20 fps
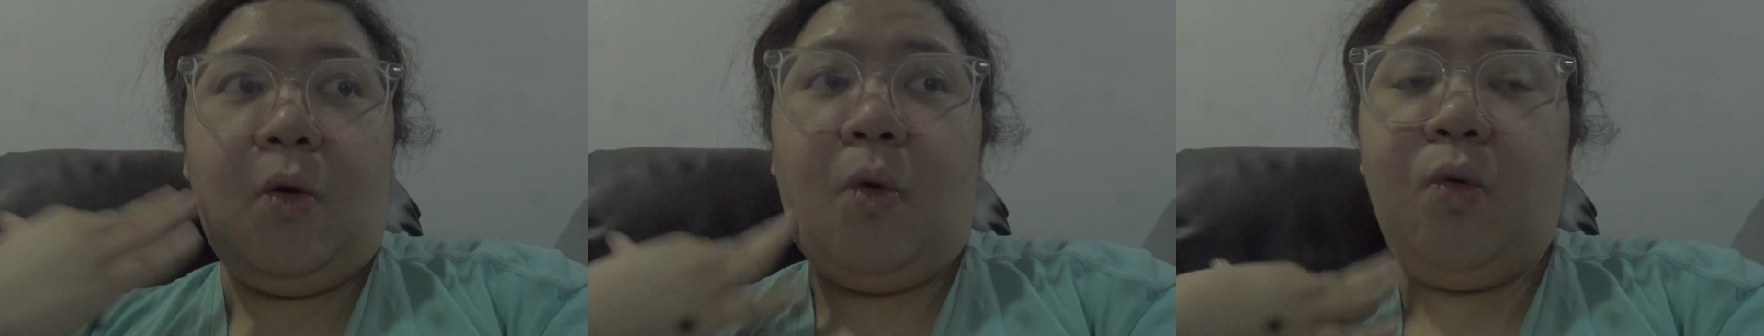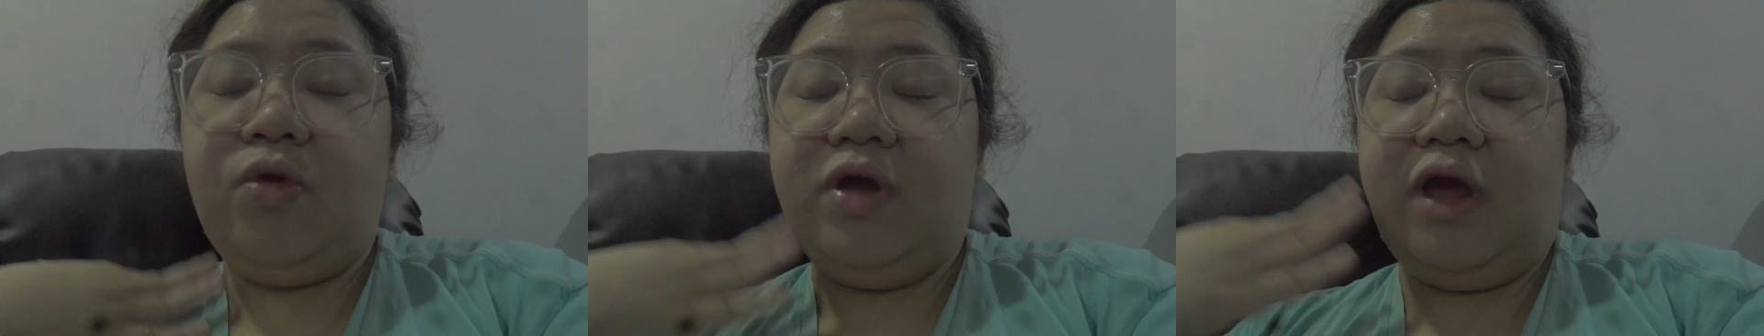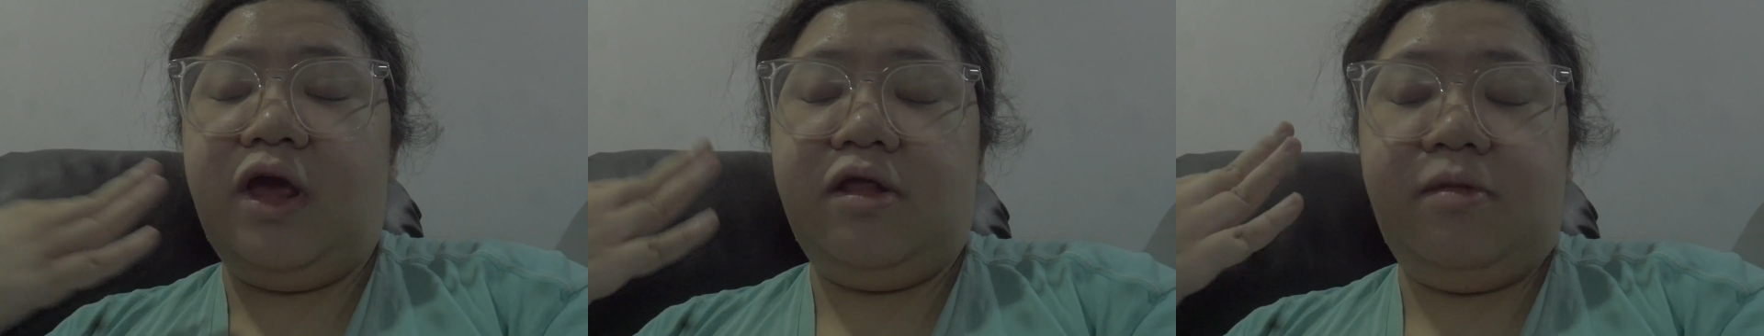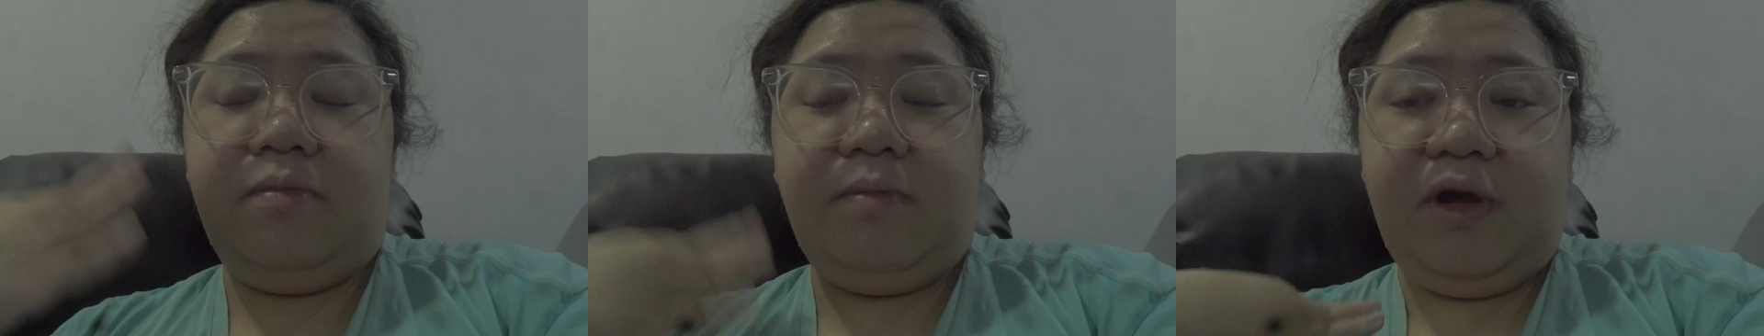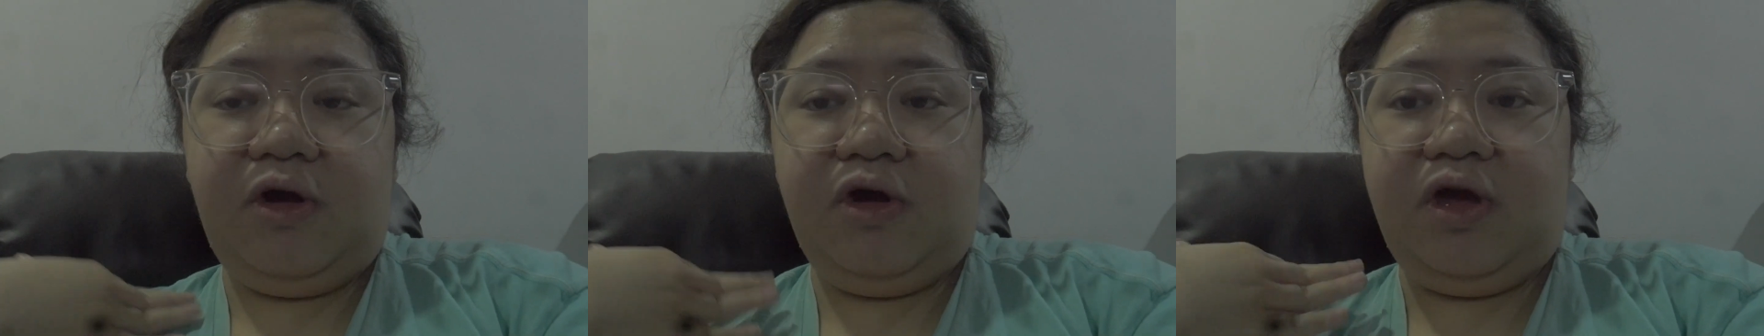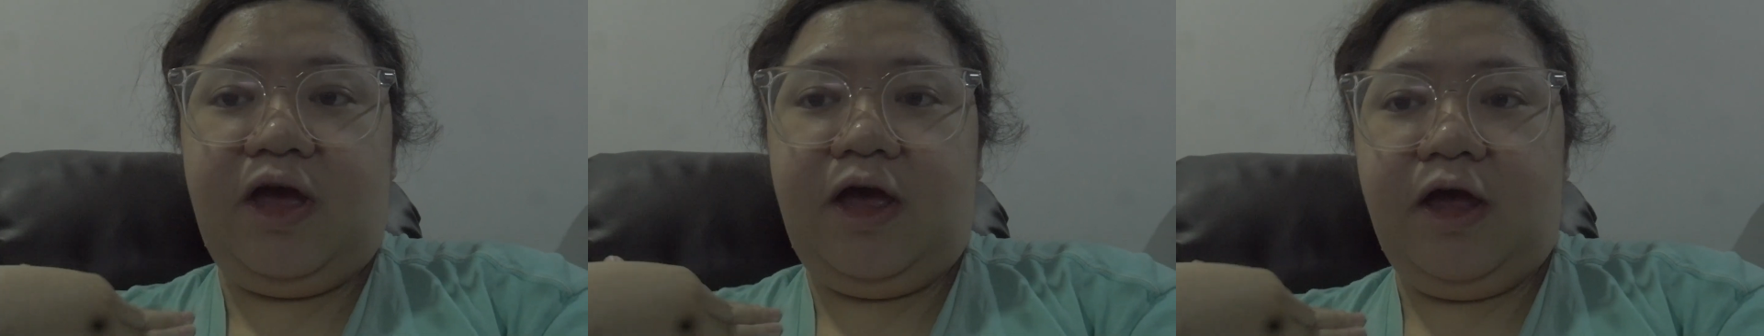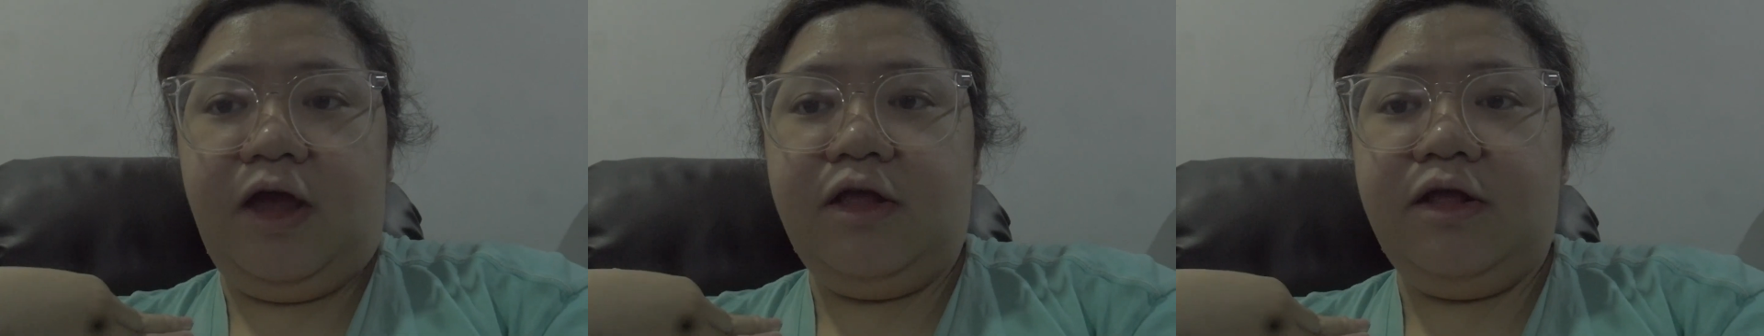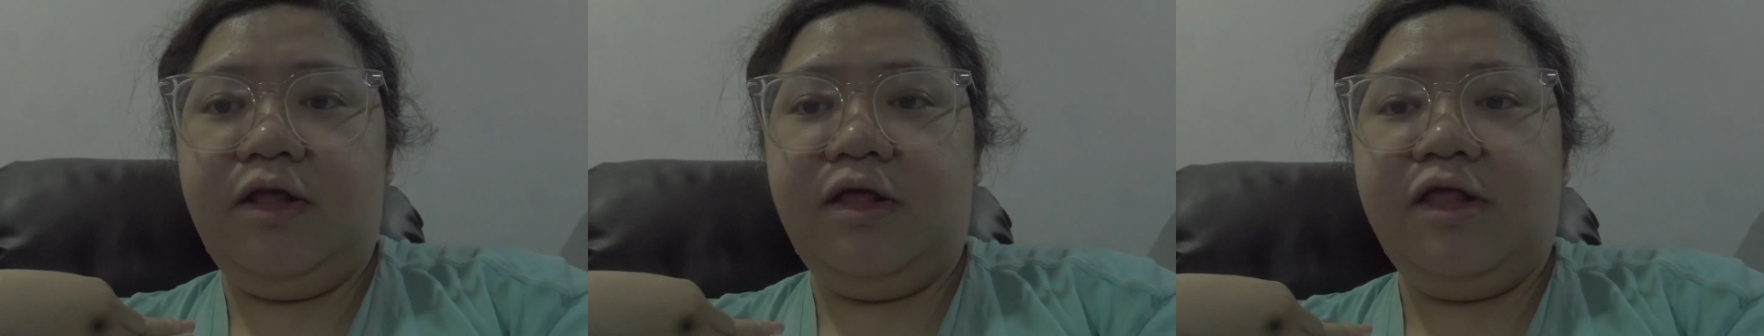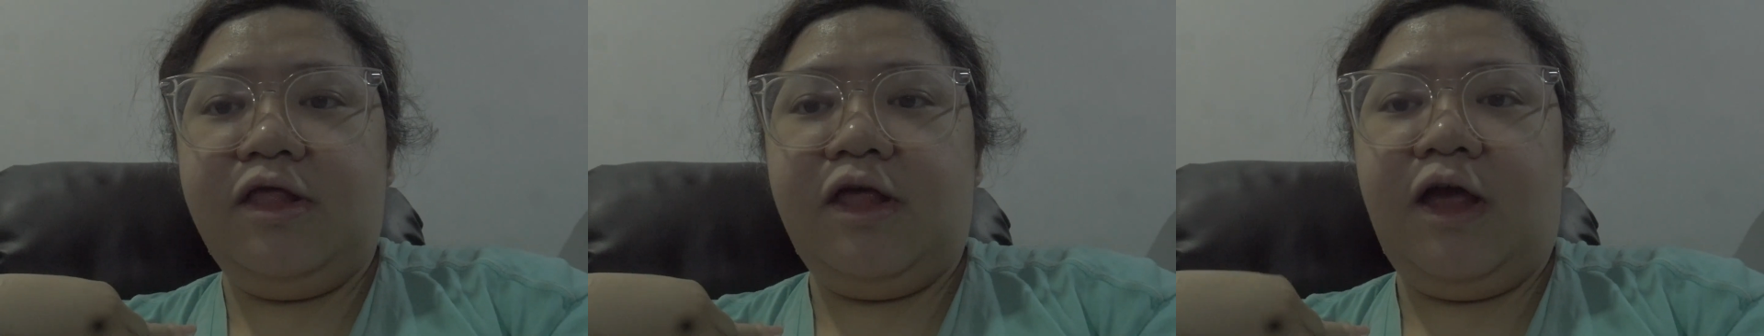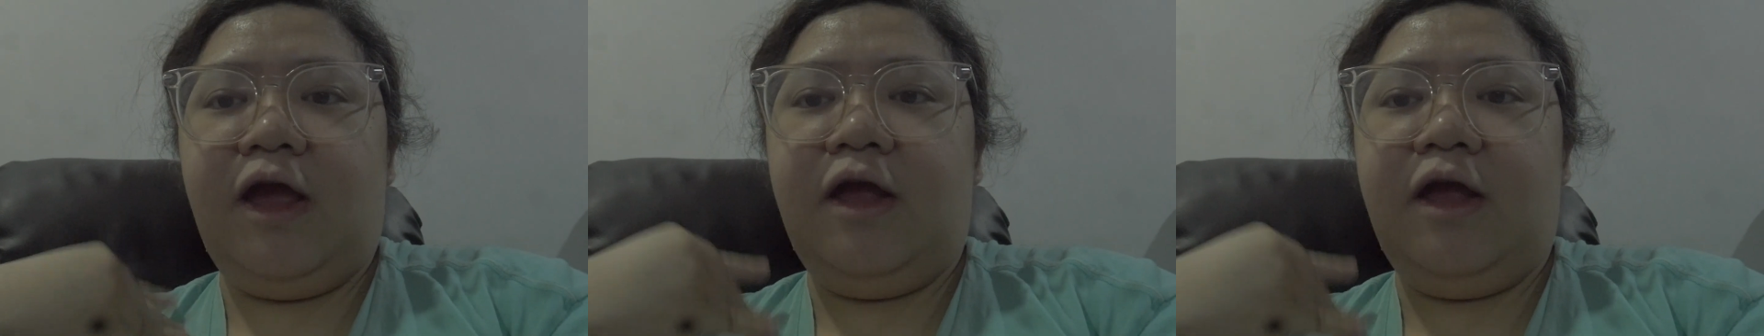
own experience